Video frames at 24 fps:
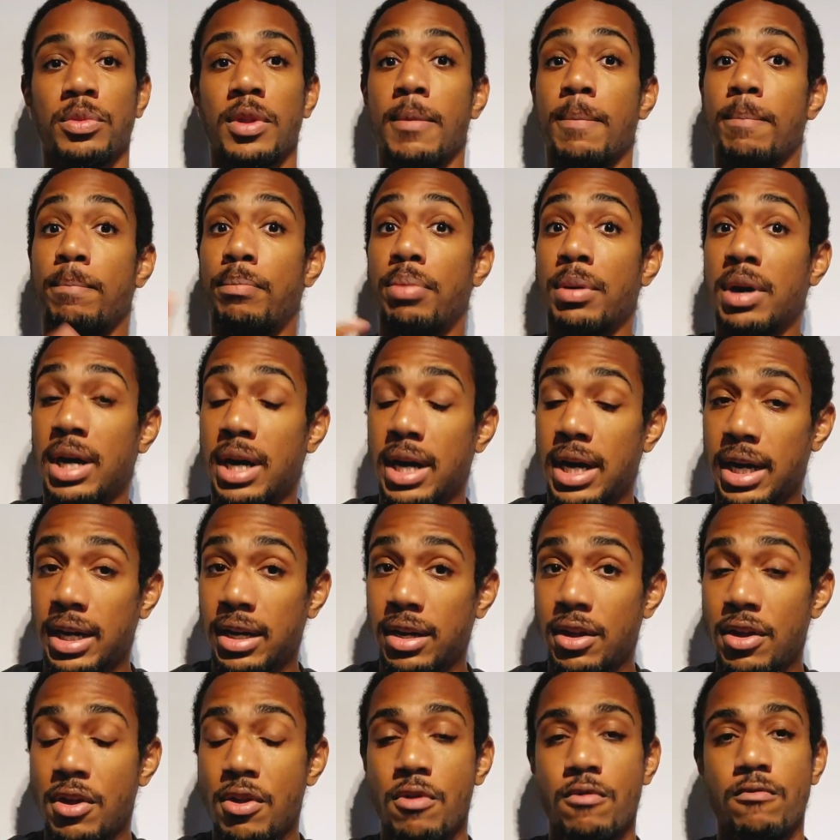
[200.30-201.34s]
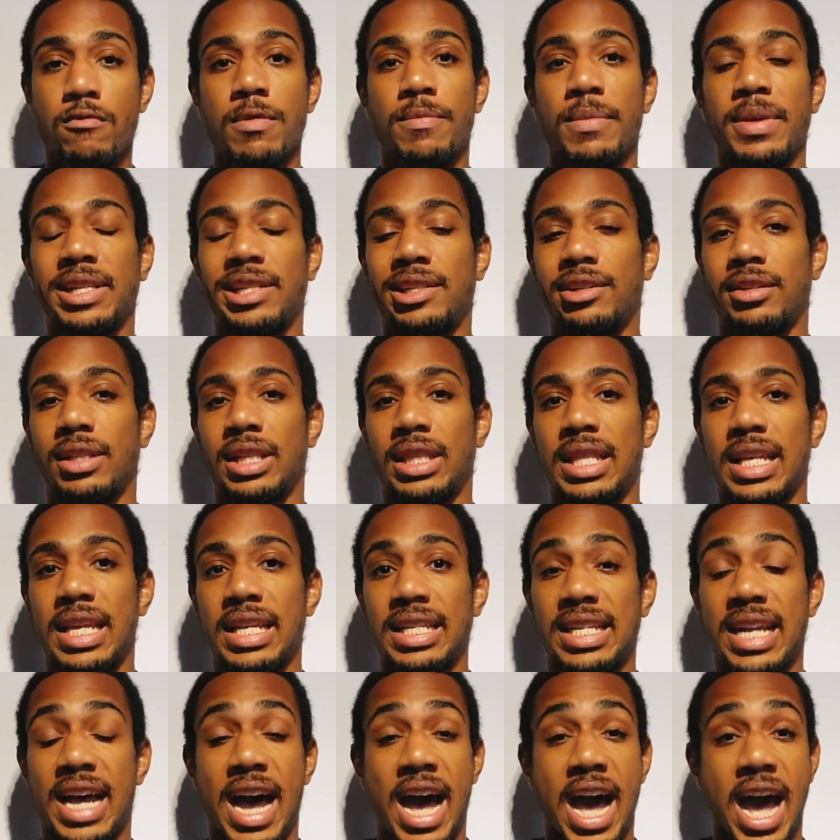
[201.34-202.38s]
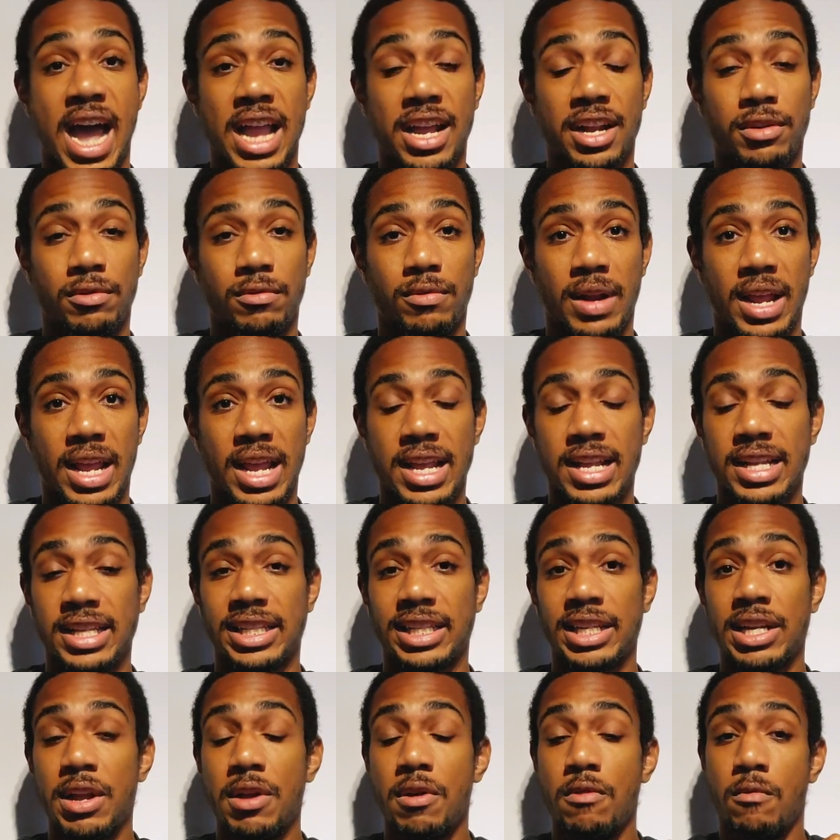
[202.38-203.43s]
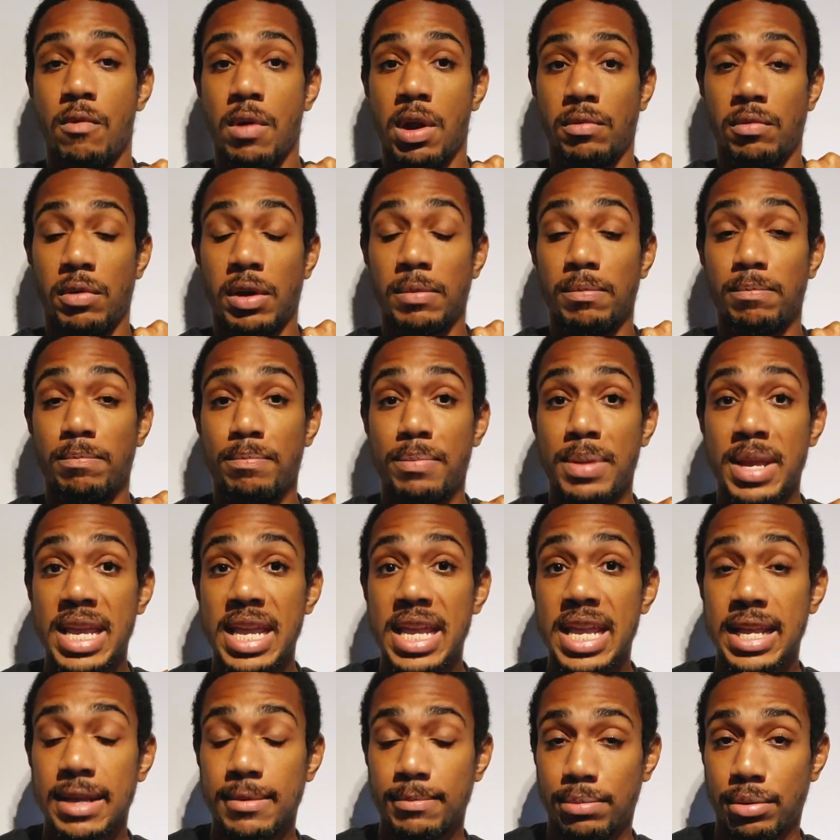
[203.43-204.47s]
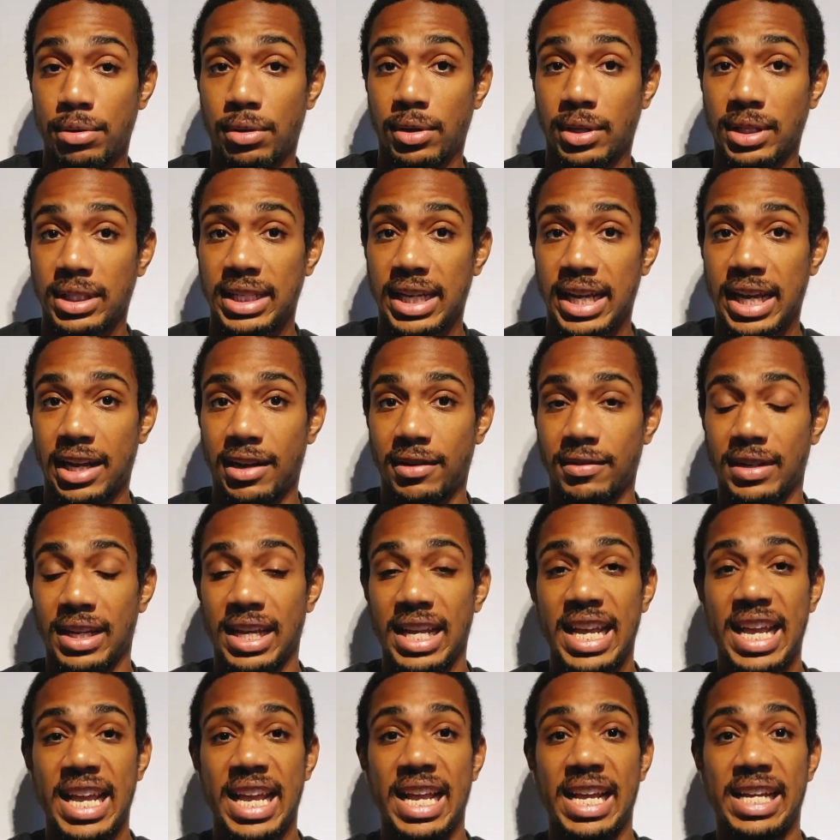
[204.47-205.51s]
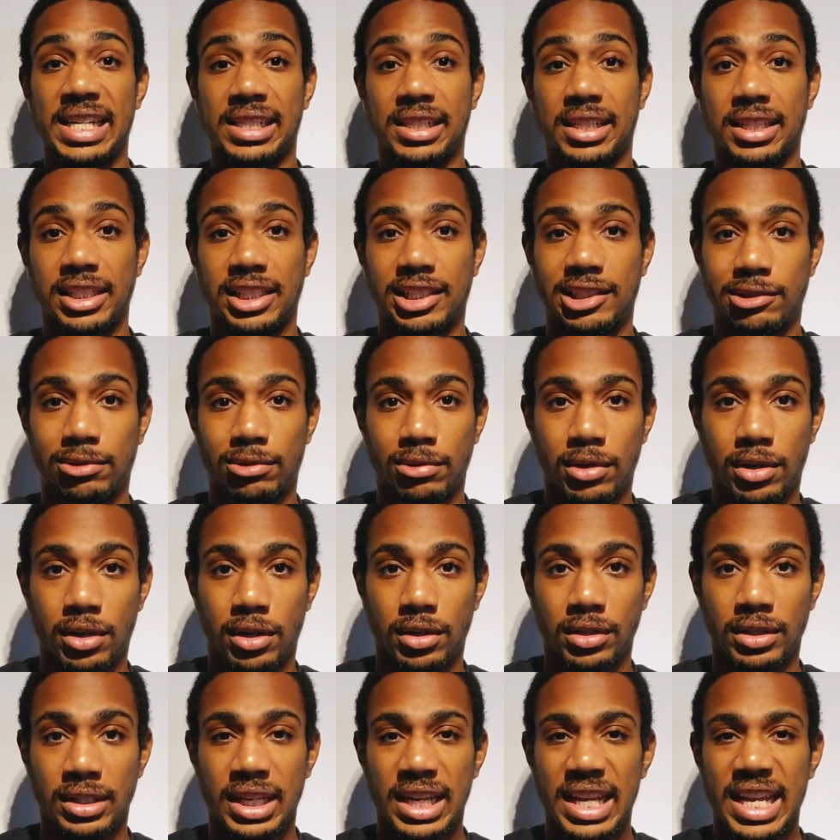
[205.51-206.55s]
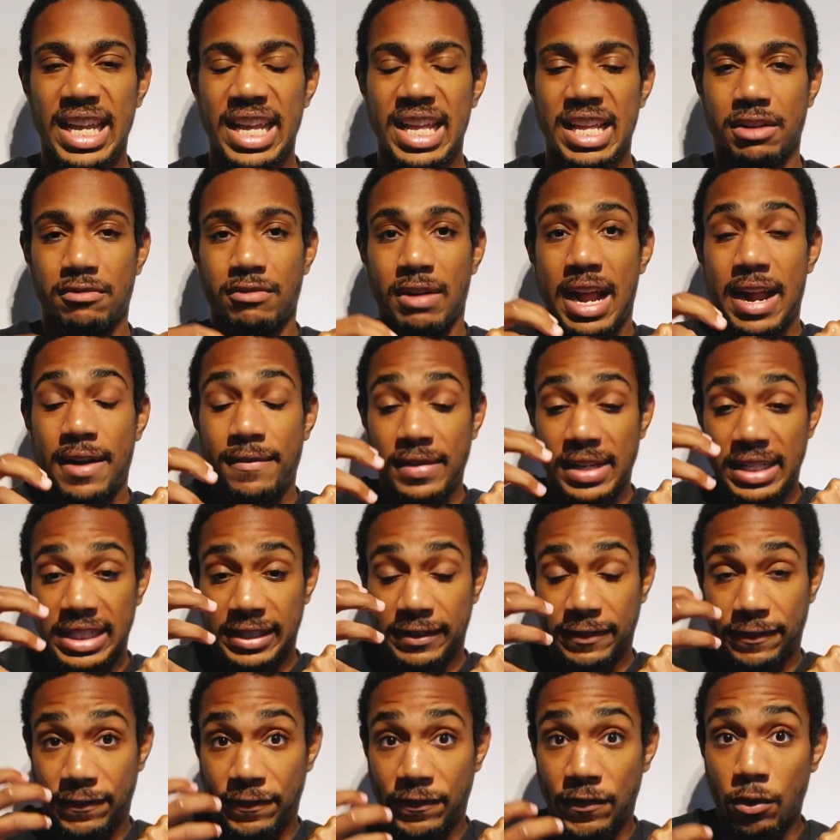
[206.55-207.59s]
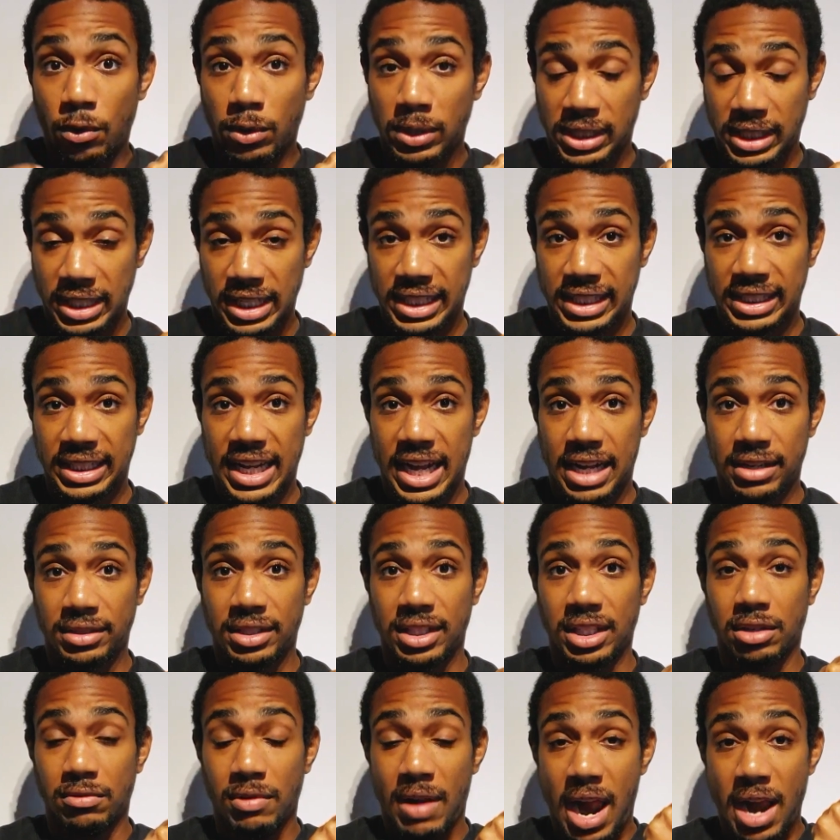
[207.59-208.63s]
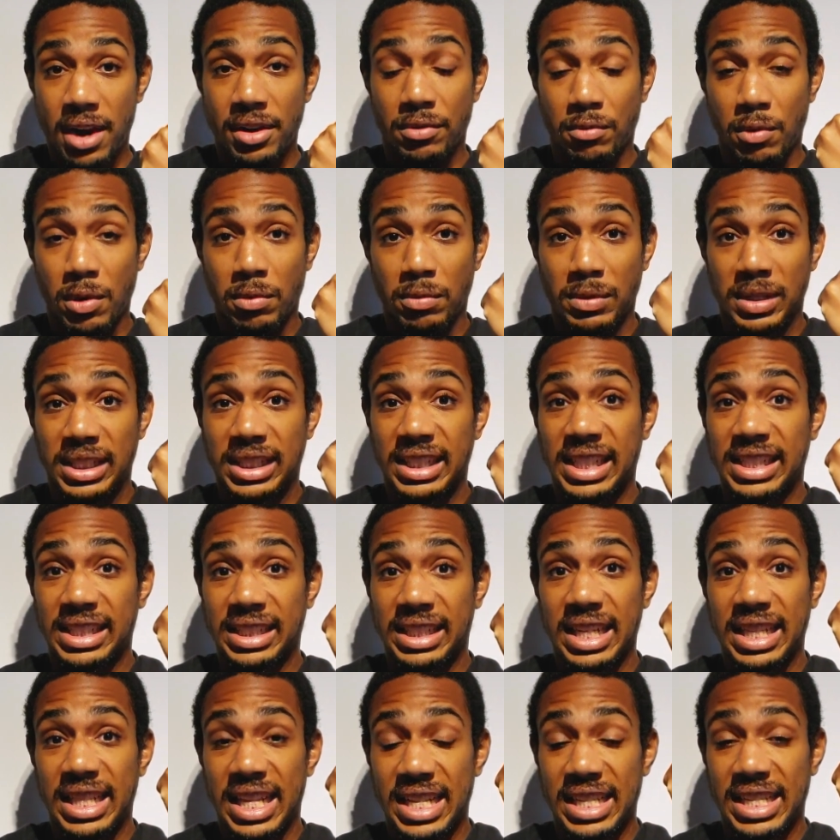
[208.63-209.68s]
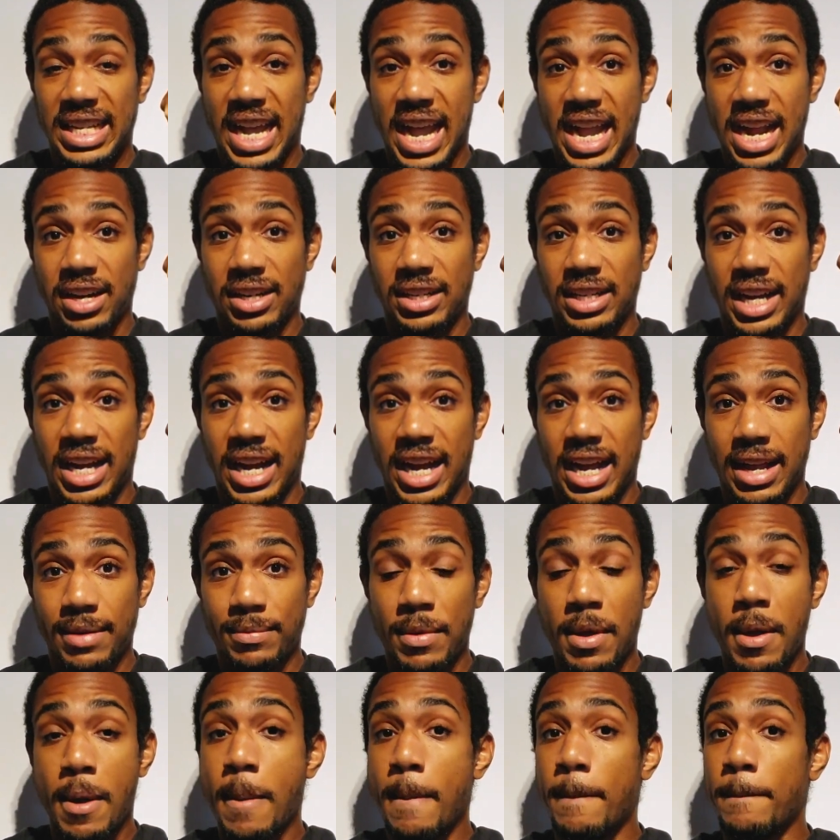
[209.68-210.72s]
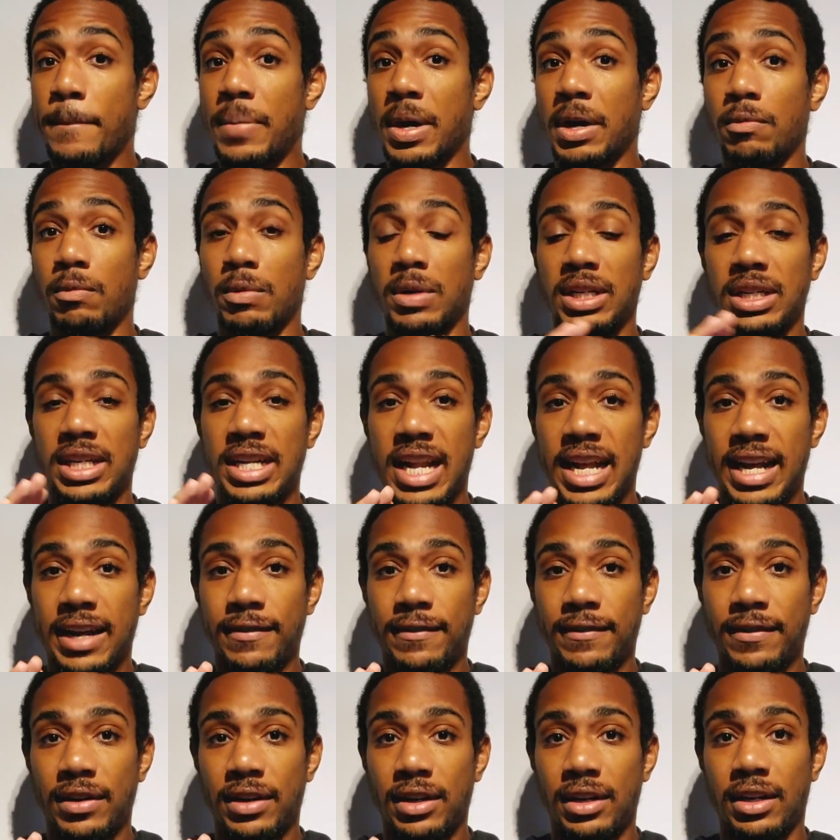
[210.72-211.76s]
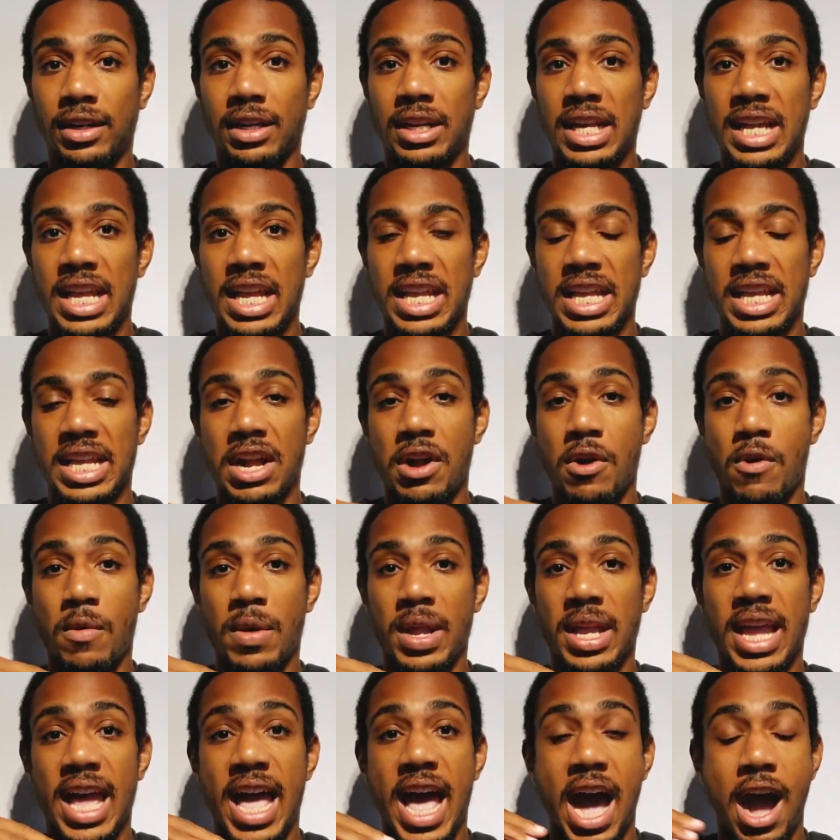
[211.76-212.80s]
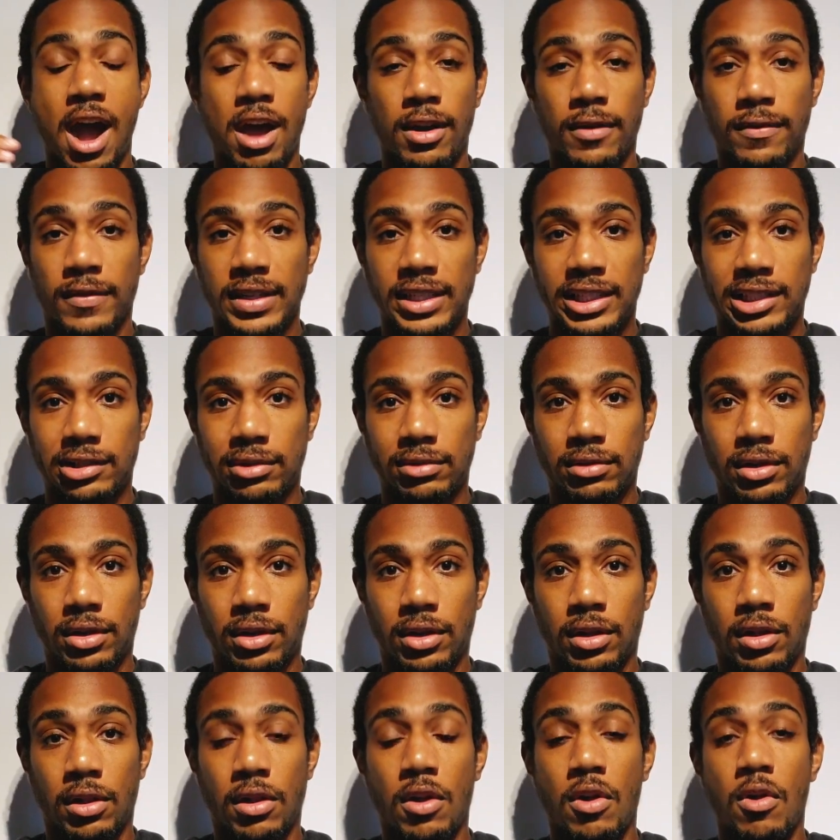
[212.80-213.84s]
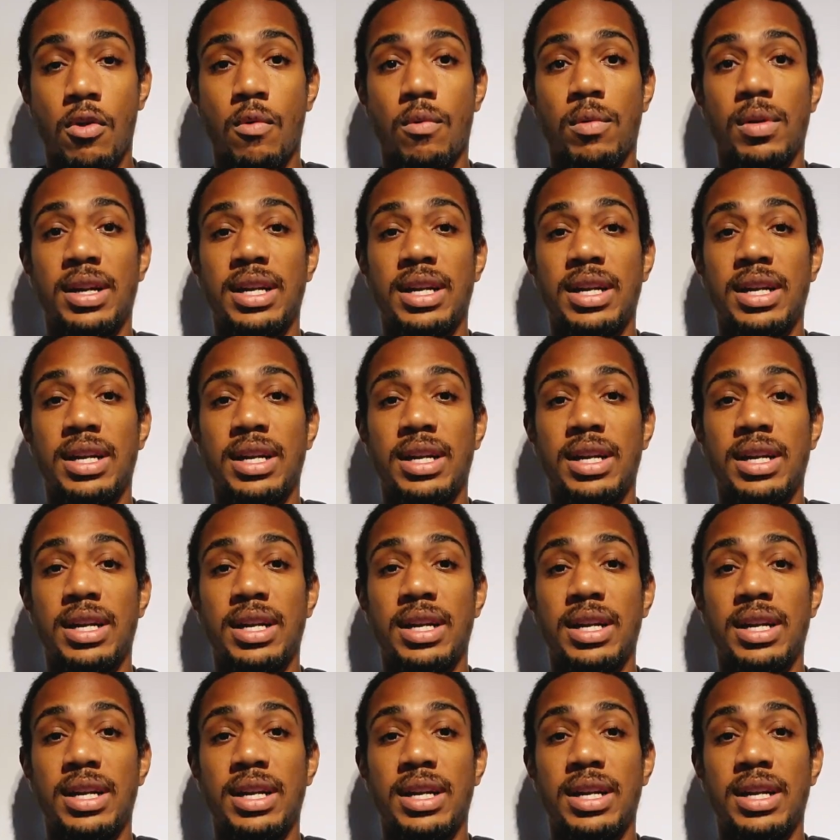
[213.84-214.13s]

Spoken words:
but we make sure that the entire range where we're being pulled down is controlled. Gravity is forcing us down to the ground and we're resisting the entire time, but we're never going out of control, we're